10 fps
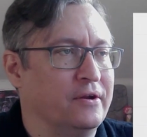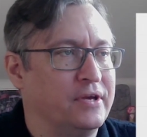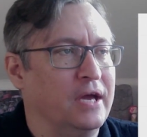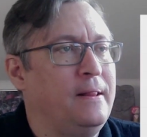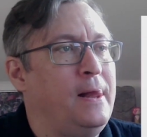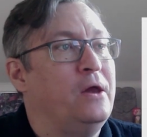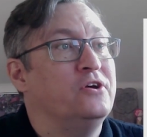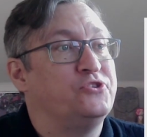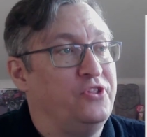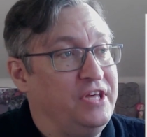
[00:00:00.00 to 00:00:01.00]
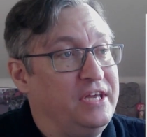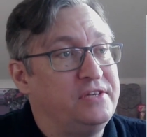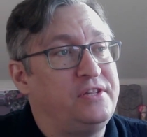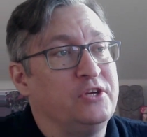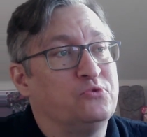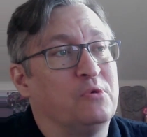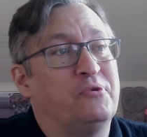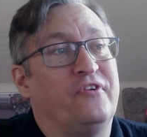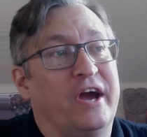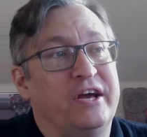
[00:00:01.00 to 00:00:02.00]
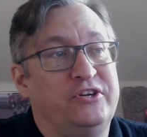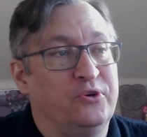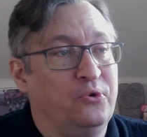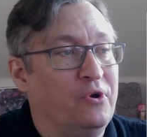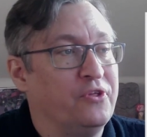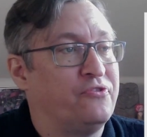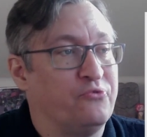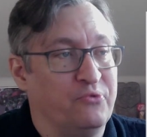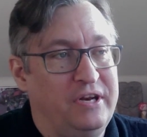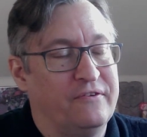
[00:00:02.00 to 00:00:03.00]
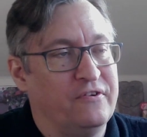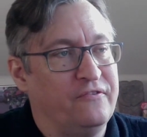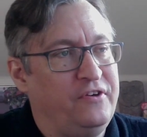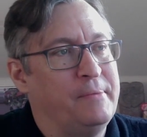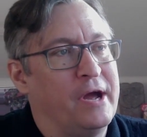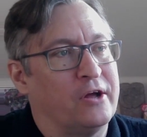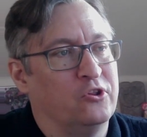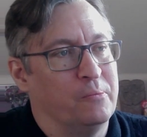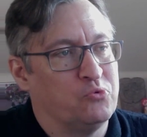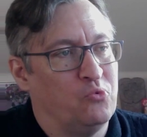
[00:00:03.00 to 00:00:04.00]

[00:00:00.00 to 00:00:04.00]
Okay. So these things will provide you with 3 different feedback loops.